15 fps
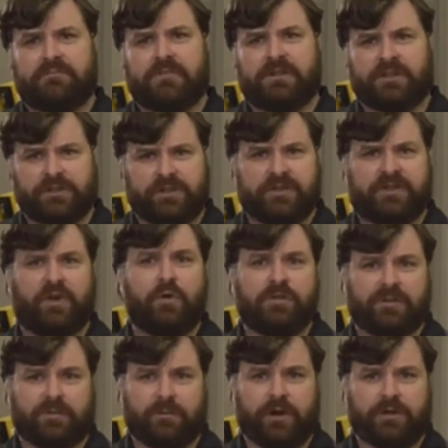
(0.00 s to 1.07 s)
such as hose
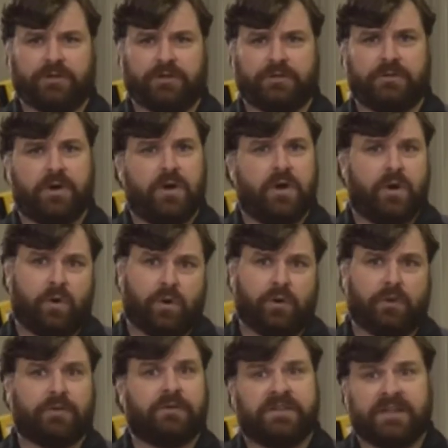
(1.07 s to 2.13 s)
abrasion
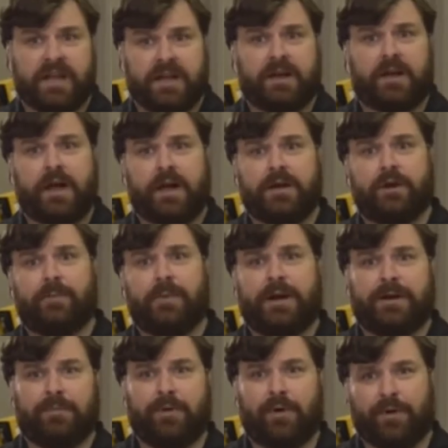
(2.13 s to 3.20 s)
or snagging on nearby
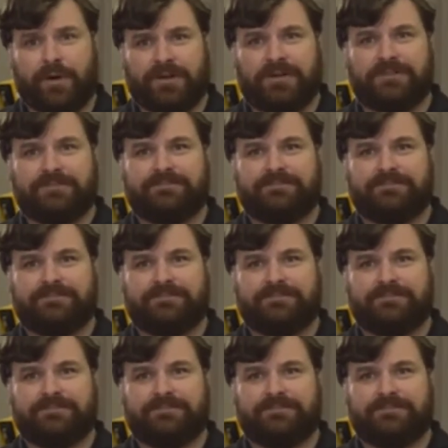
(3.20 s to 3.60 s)
components.